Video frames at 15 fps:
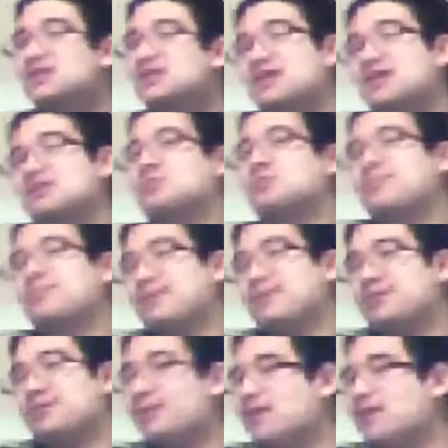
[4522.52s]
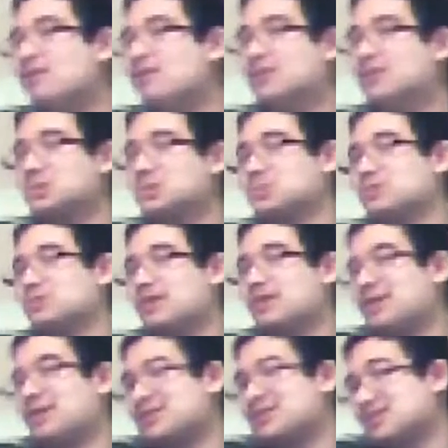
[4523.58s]
that these characters will be on the Wii U time,
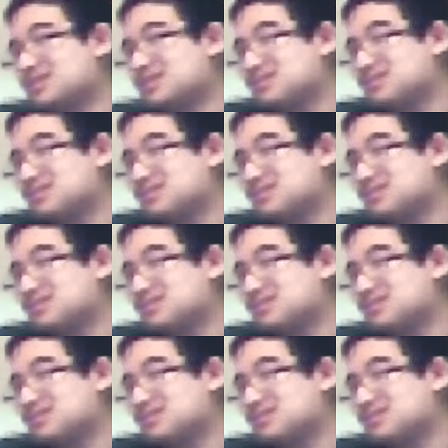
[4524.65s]
version, right?